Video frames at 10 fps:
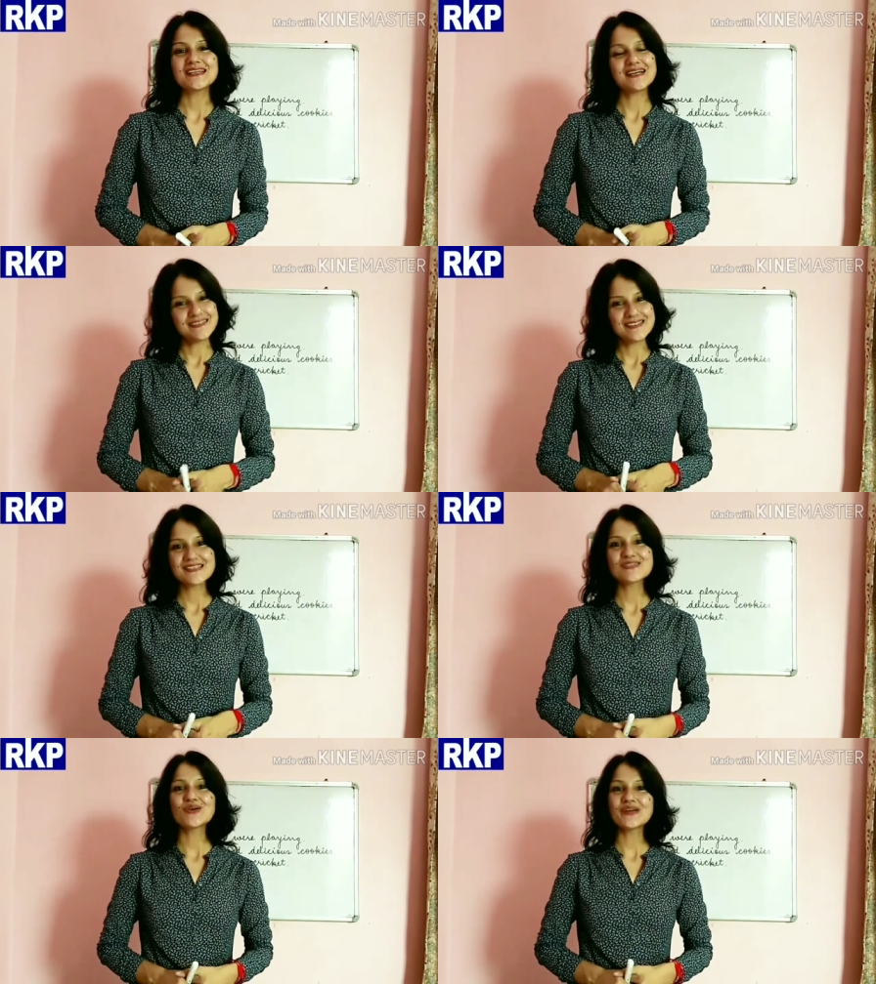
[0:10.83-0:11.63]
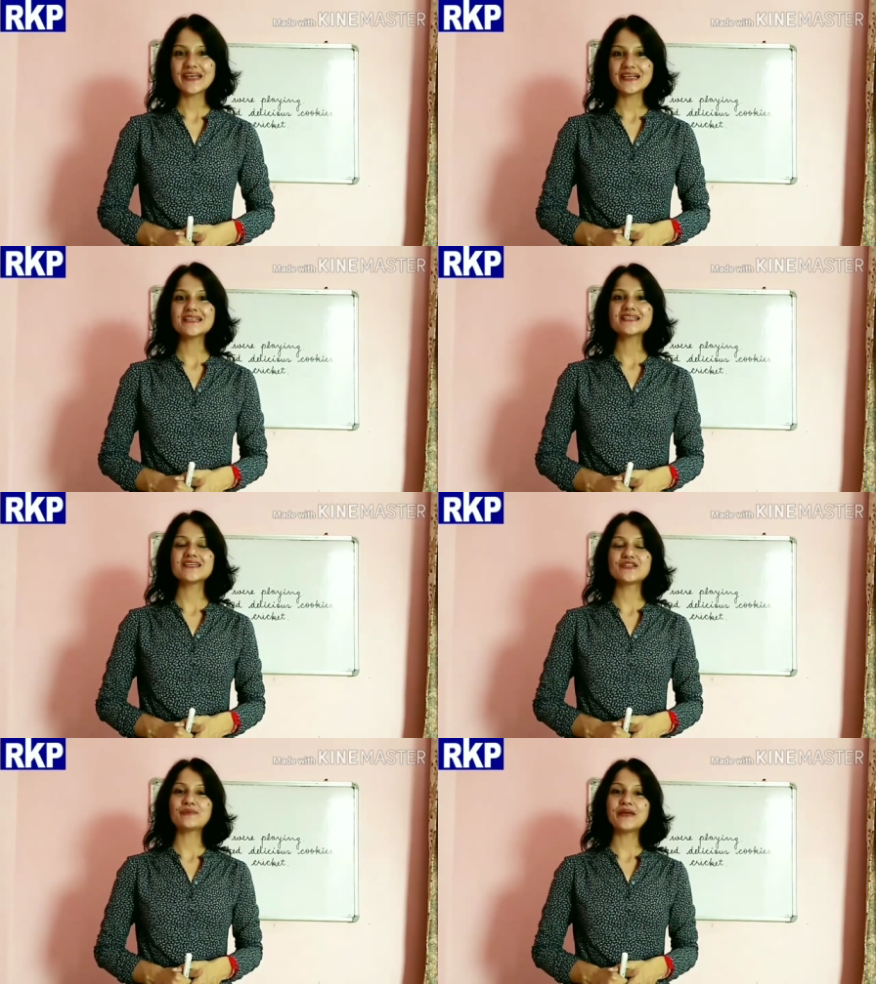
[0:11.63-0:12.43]
This is your English
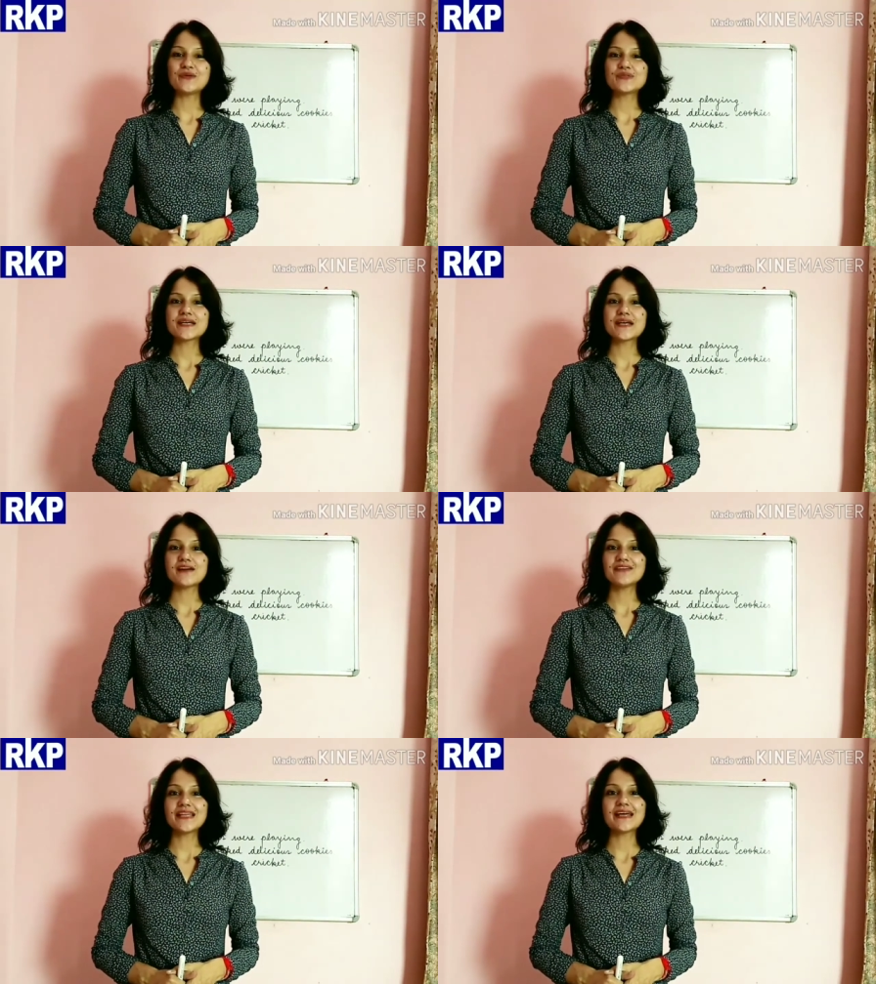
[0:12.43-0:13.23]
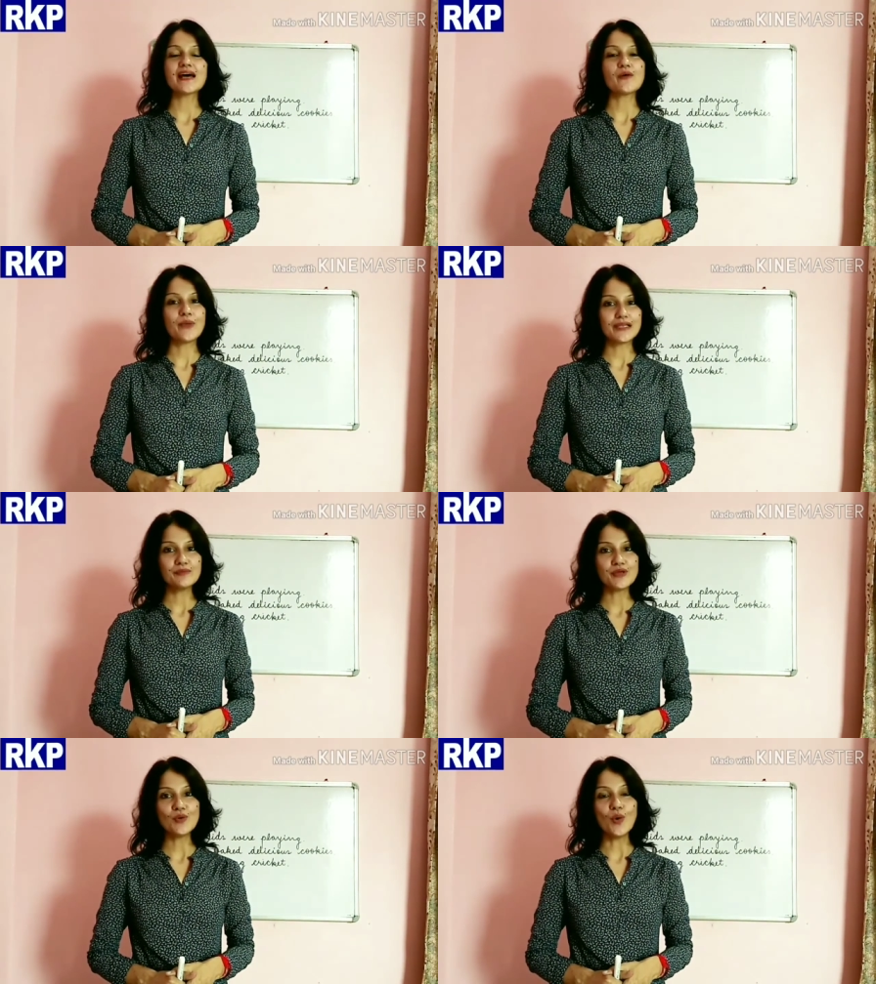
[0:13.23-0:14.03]
teacher Benu Sehrawat and I welcome
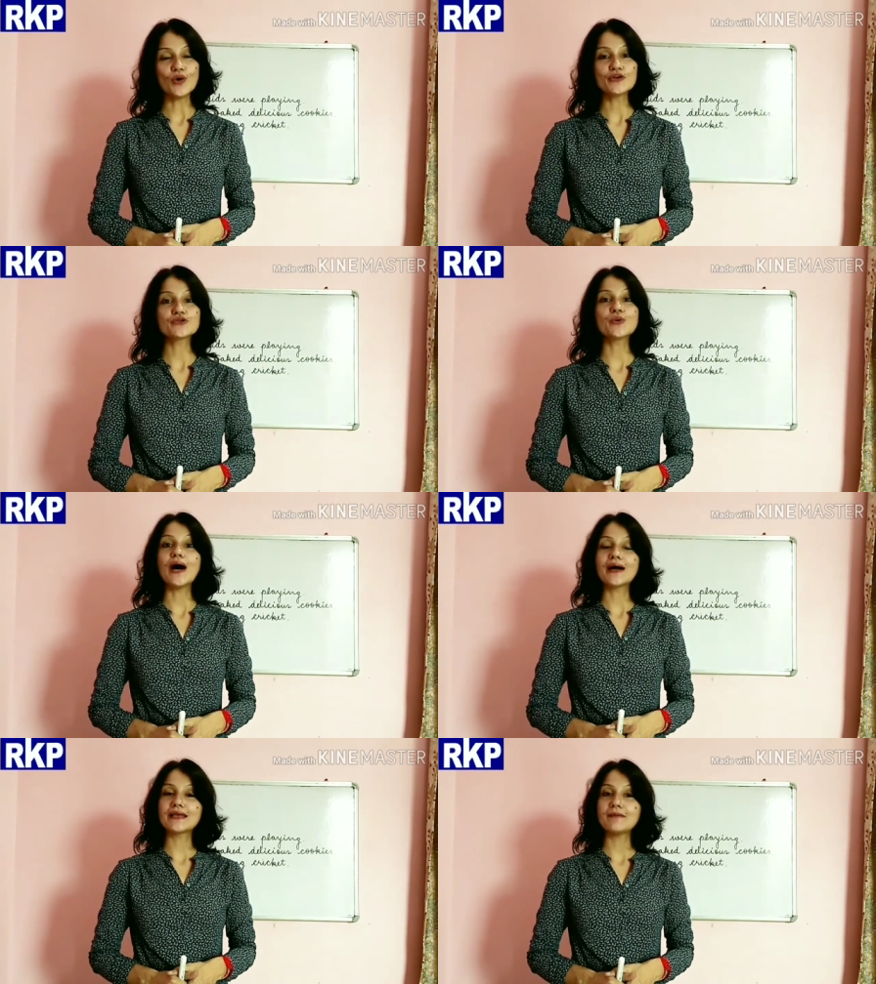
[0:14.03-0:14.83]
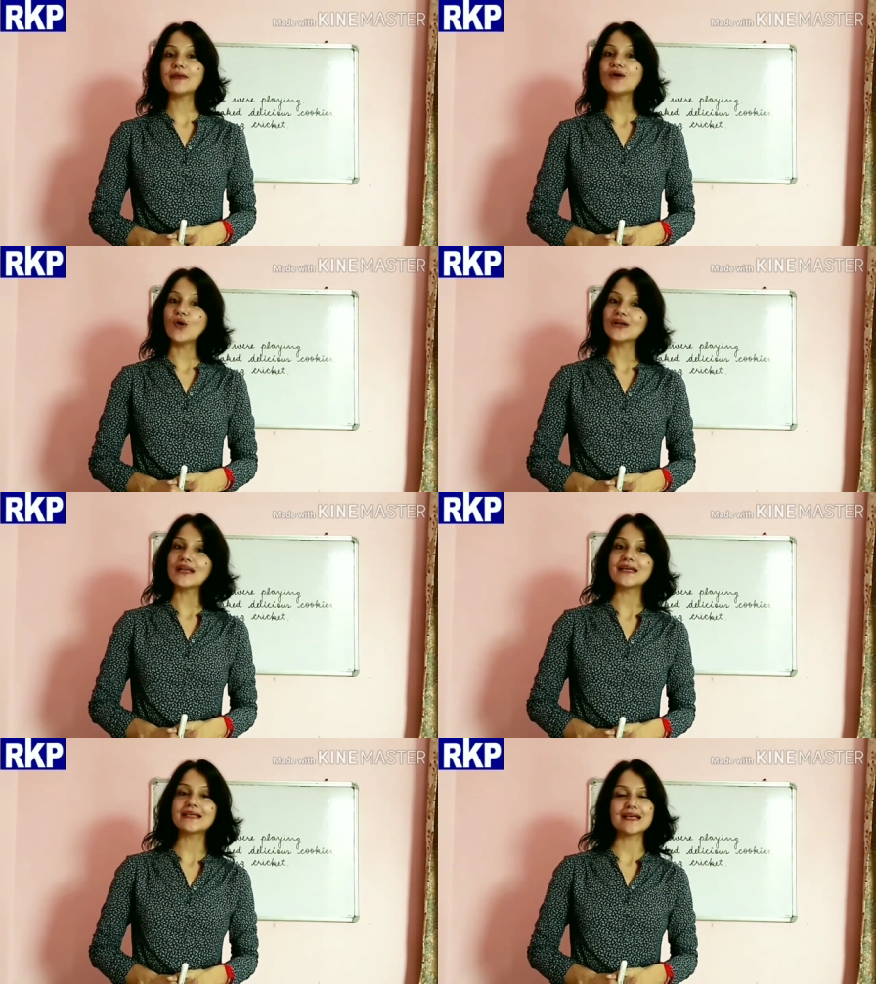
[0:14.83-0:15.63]
you all to RTP
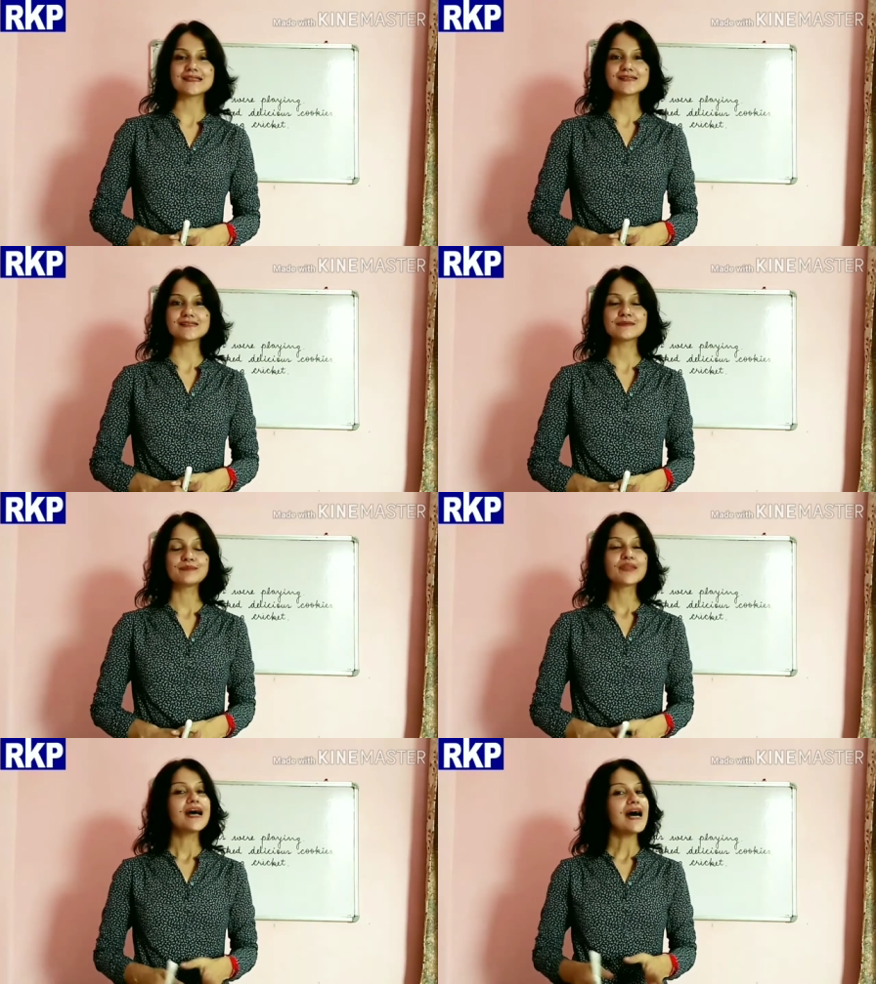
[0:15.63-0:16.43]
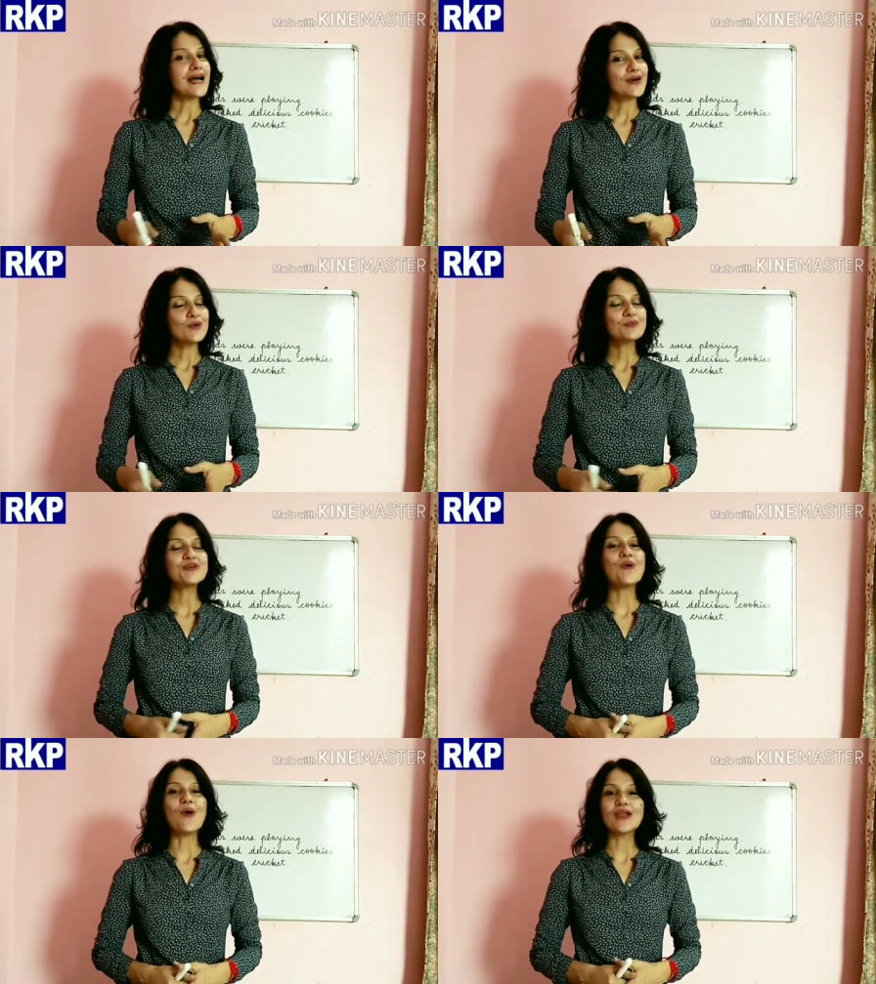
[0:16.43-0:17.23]
online classes. I hope
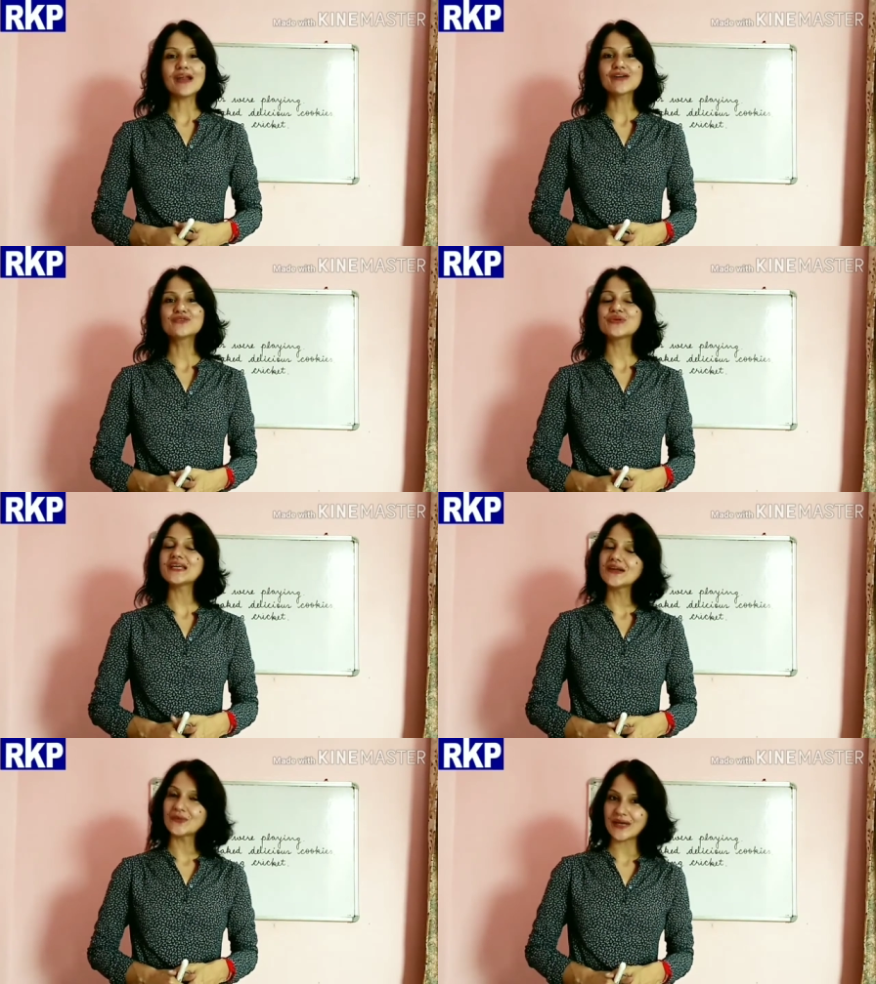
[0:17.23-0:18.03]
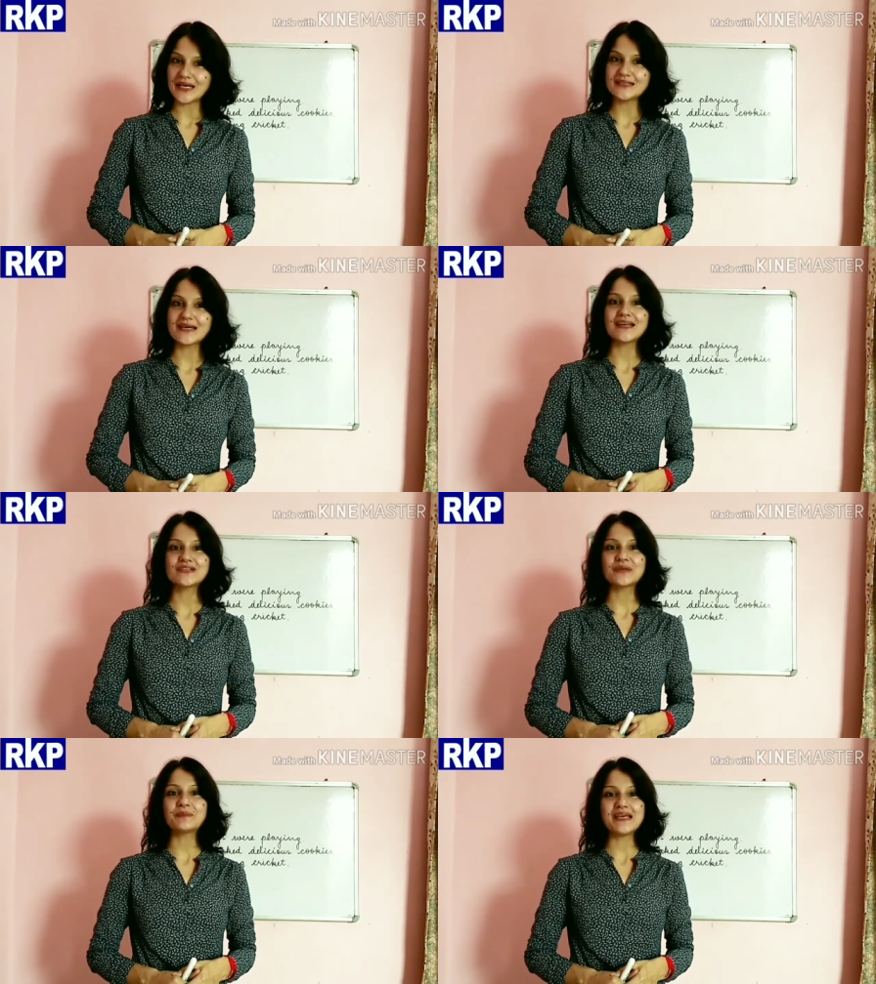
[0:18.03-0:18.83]
you all are doing great at
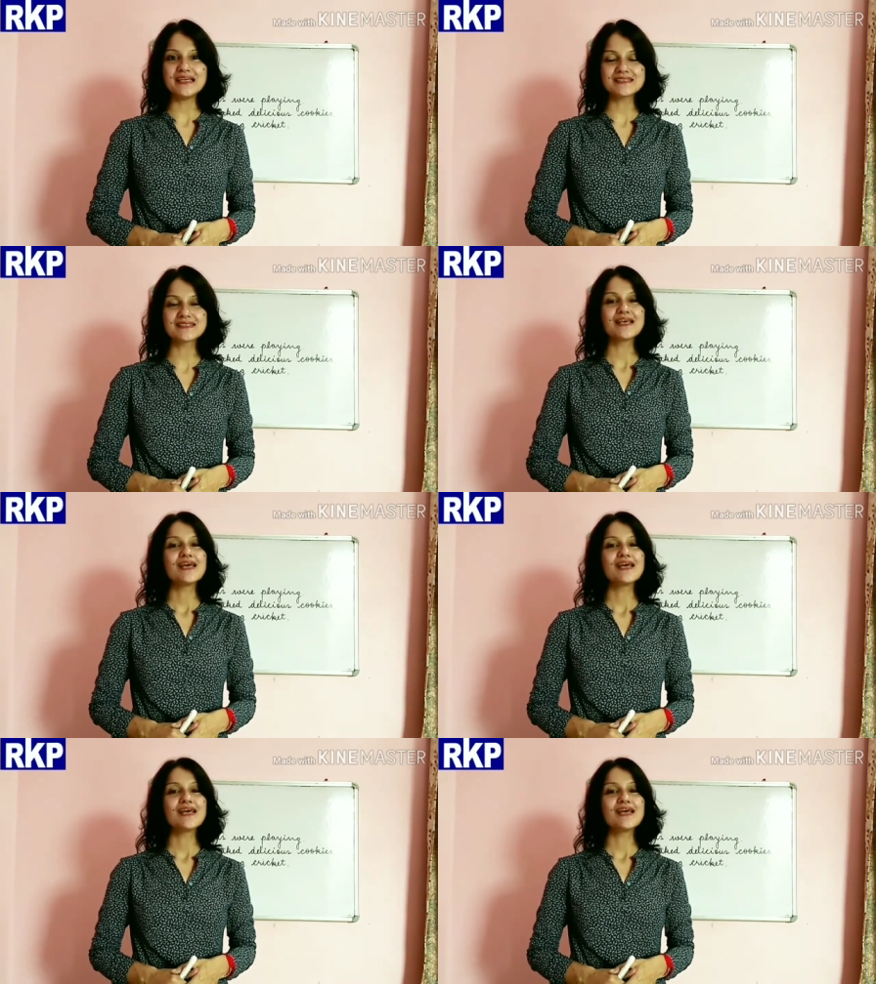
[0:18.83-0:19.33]
your place.